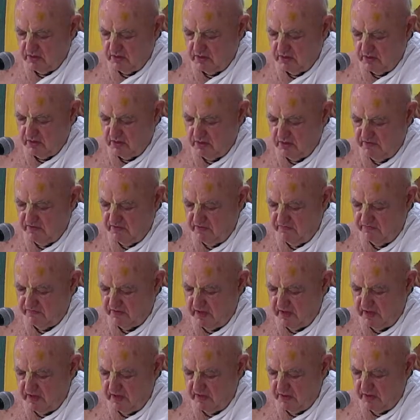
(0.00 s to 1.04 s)

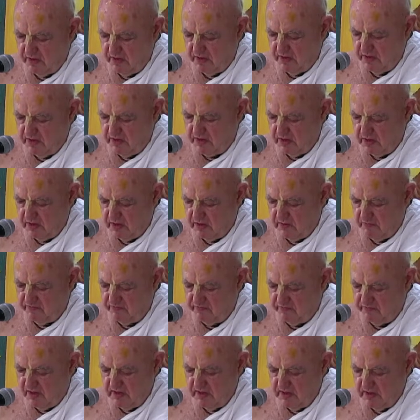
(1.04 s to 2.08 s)
Durgu Vai
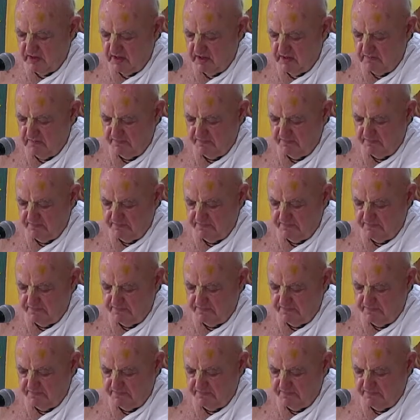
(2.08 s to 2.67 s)
Parata Bhavan